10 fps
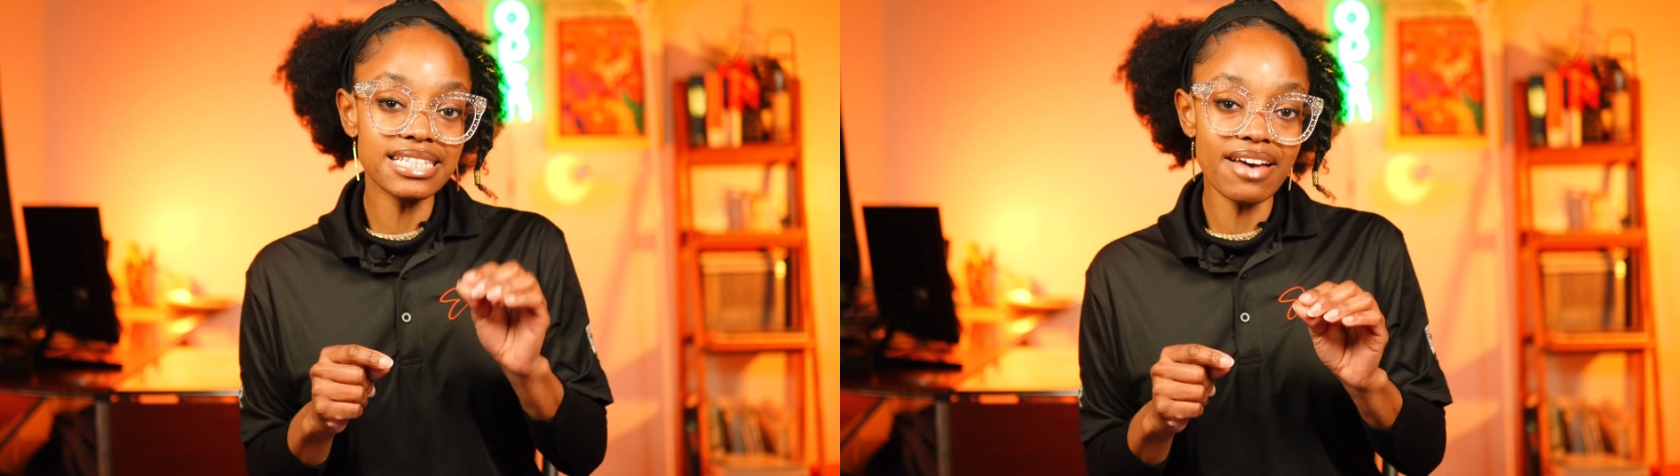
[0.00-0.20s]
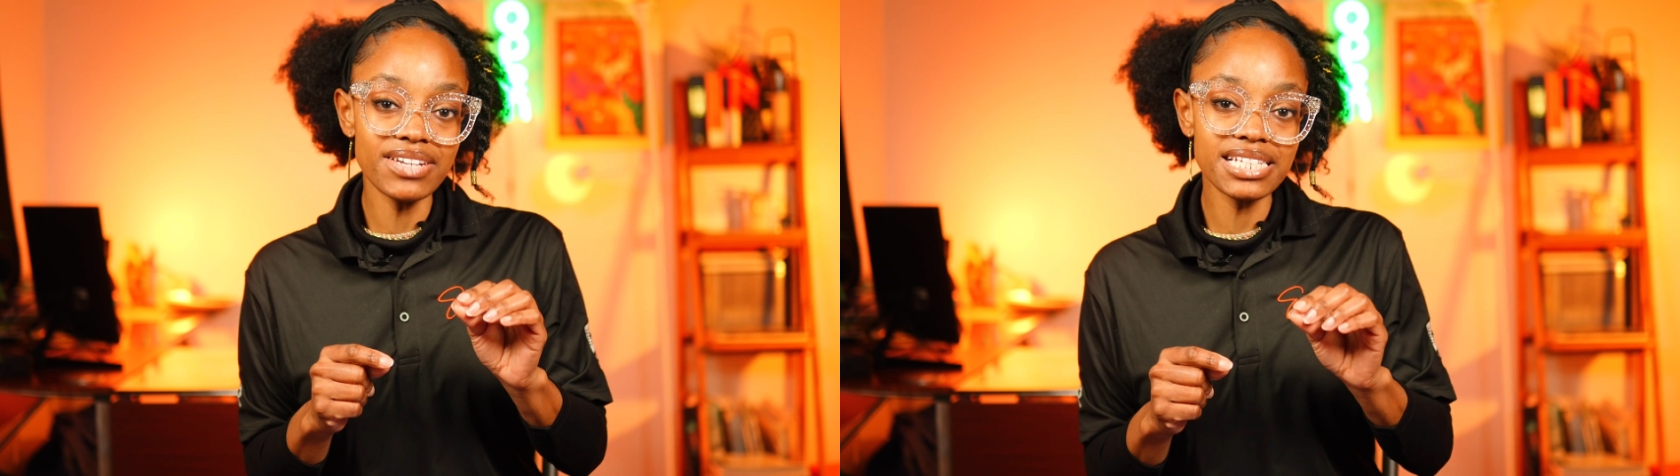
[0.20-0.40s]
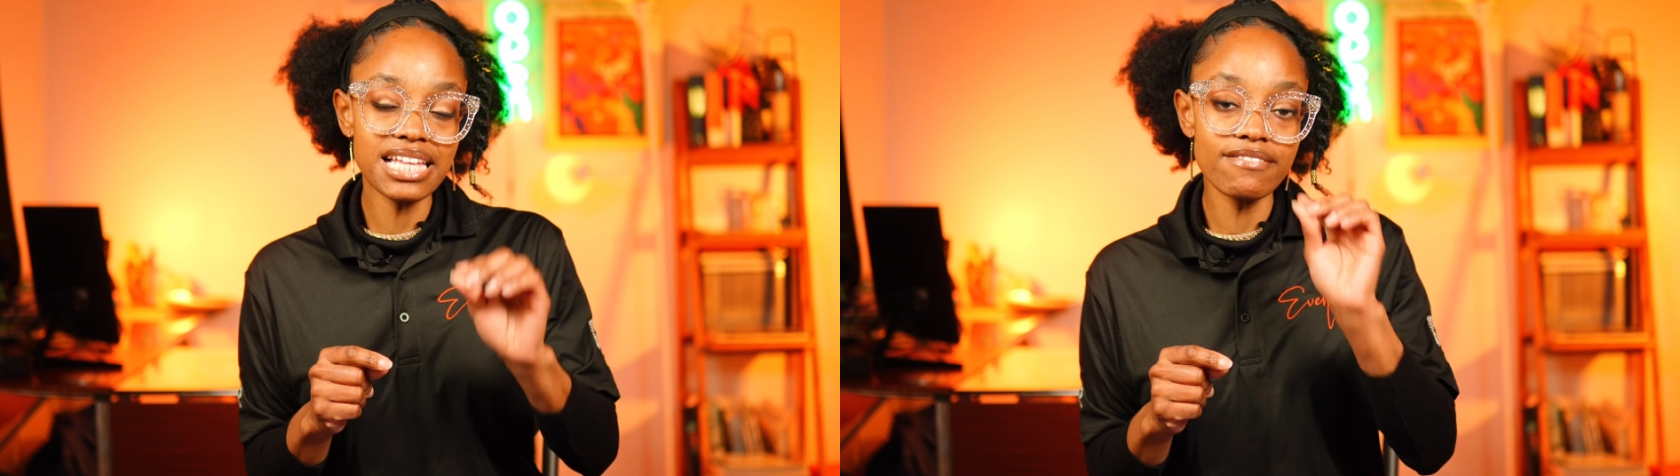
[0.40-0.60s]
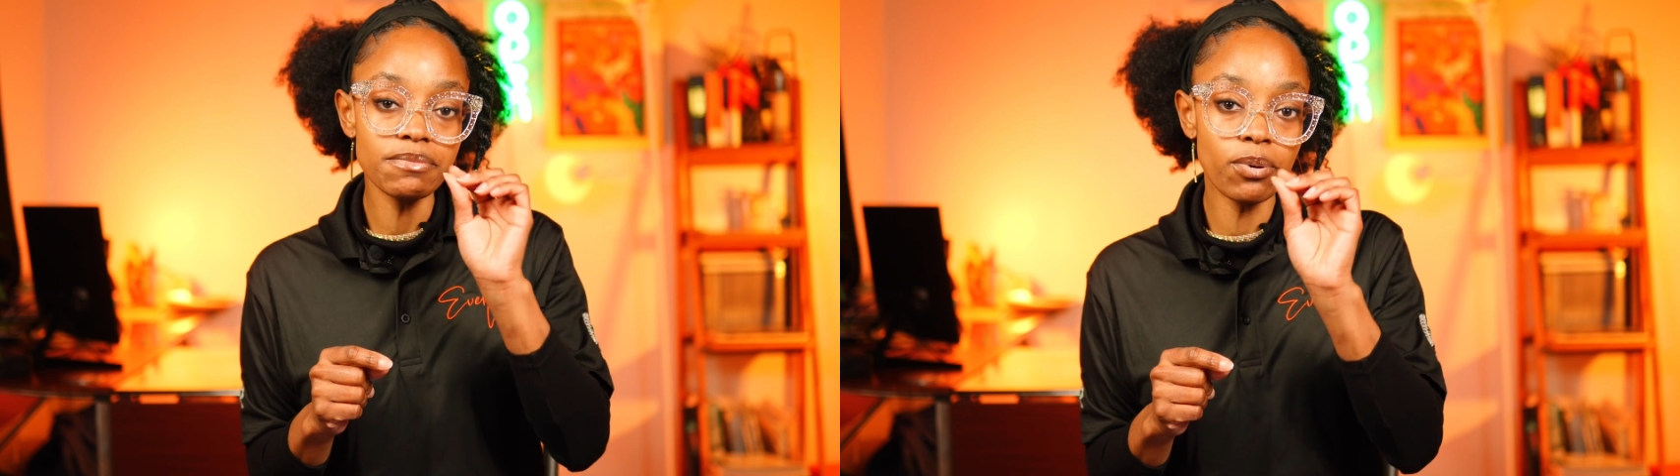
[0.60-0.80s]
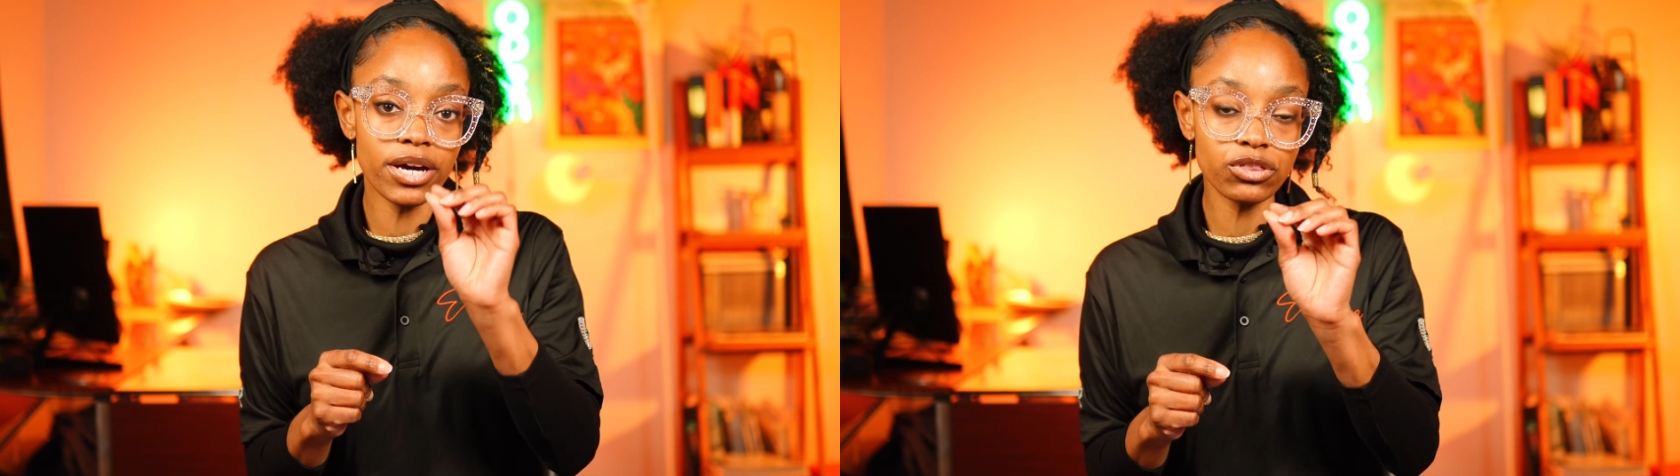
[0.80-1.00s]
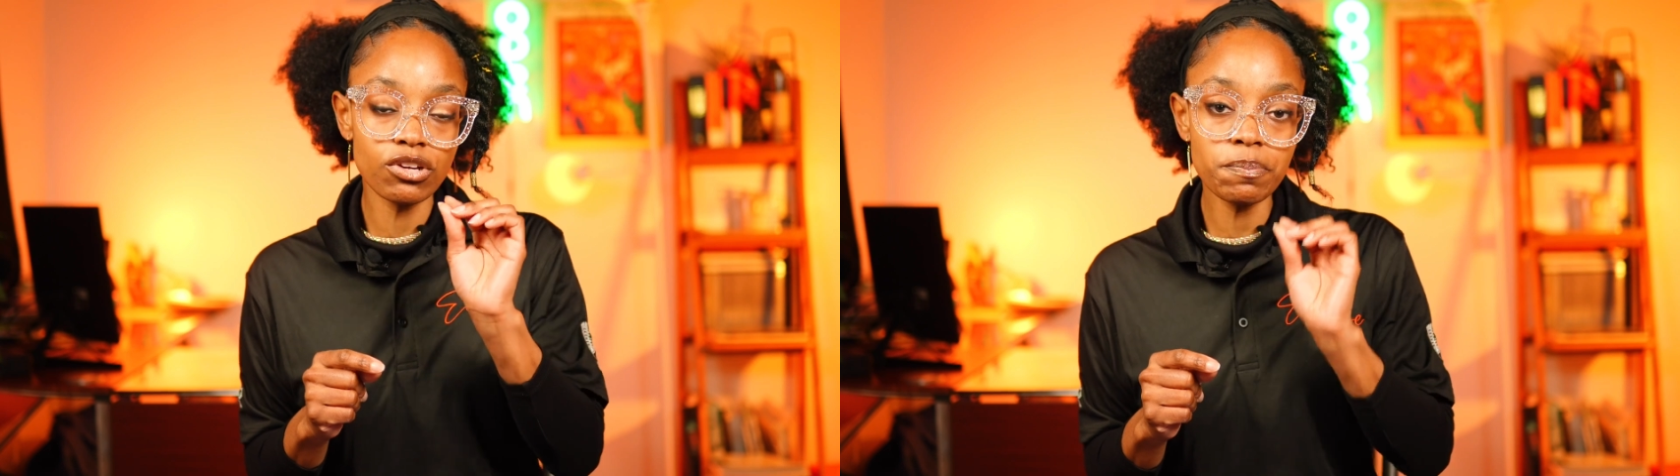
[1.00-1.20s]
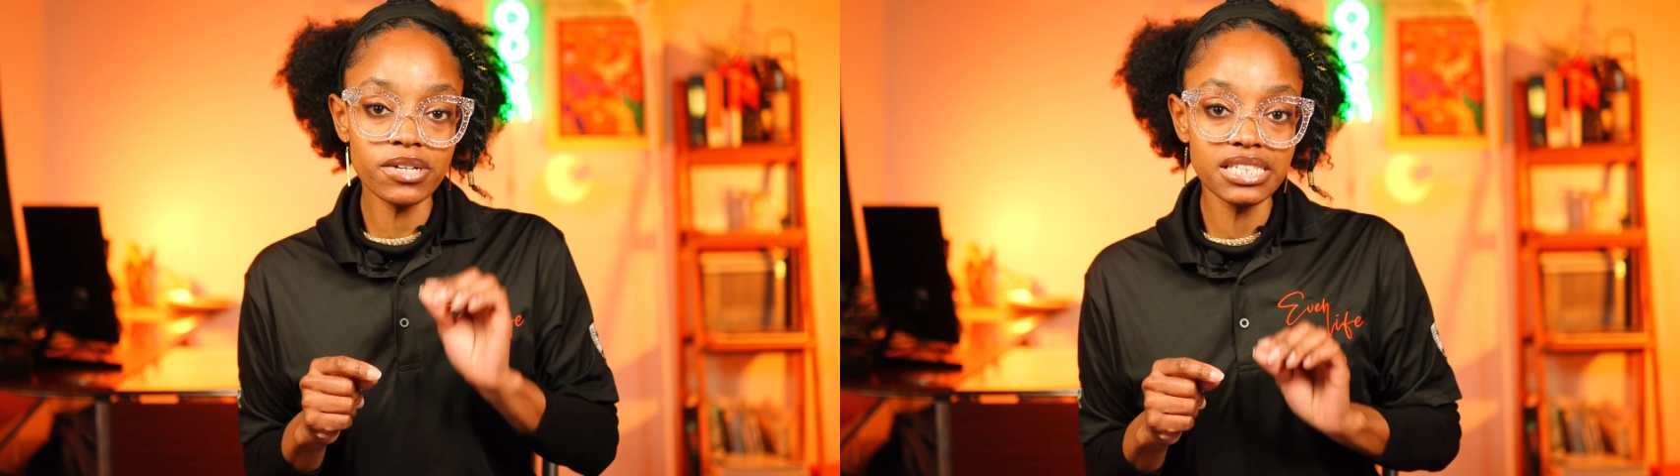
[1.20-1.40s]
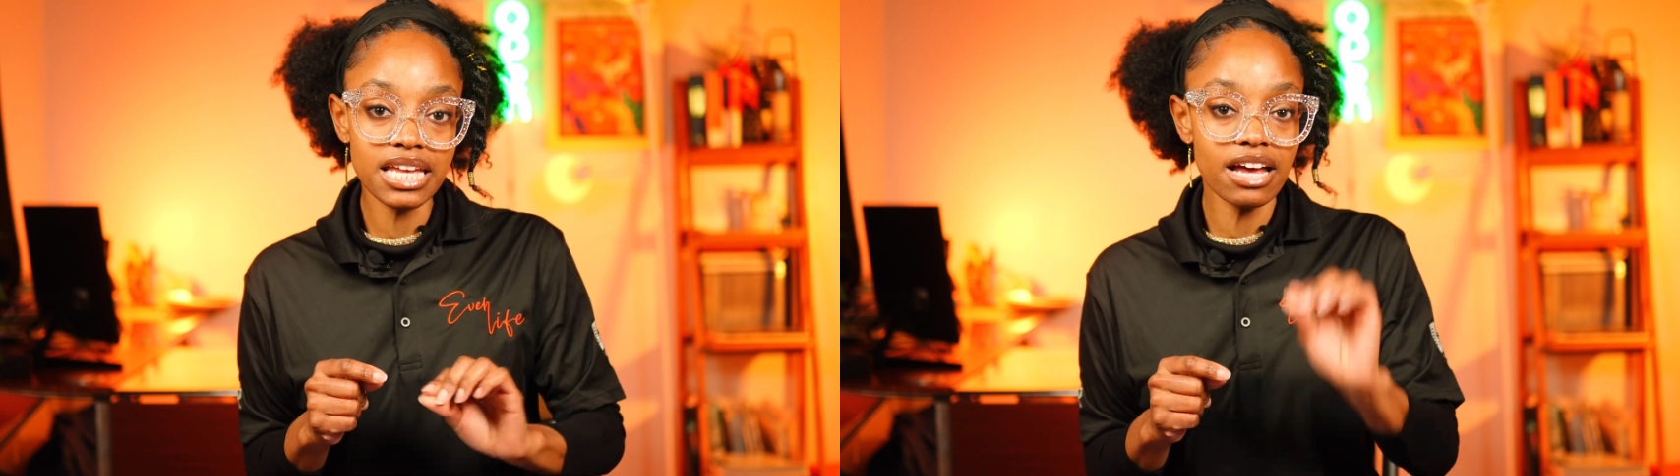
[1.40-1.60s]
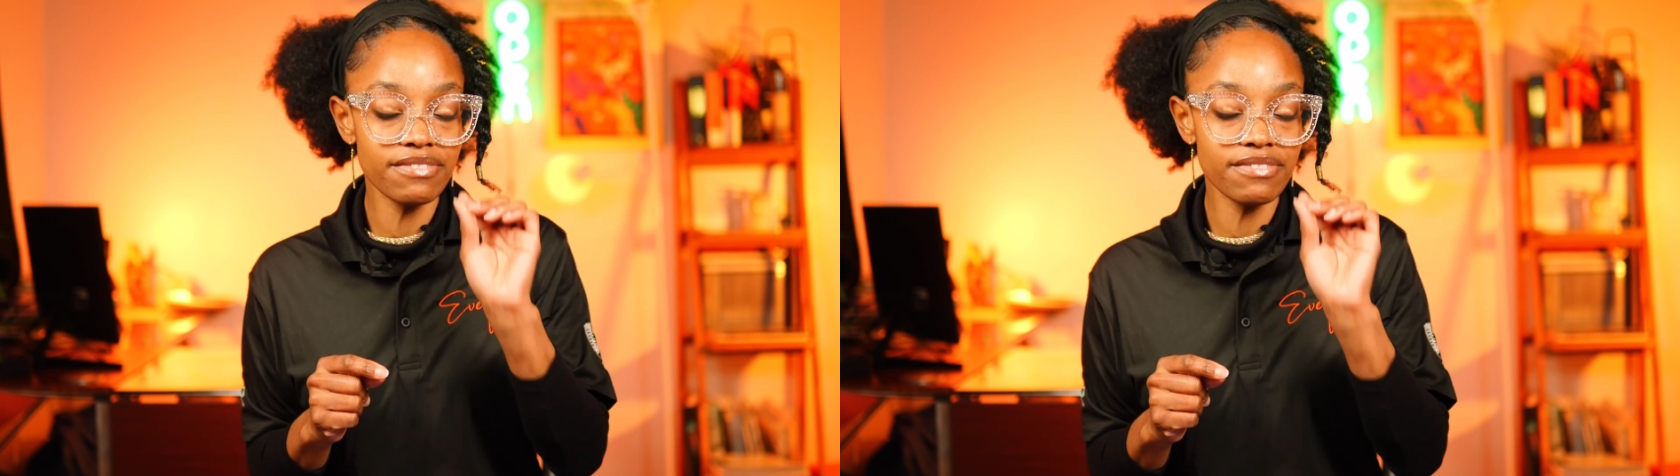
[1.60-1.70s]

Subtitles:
77.3%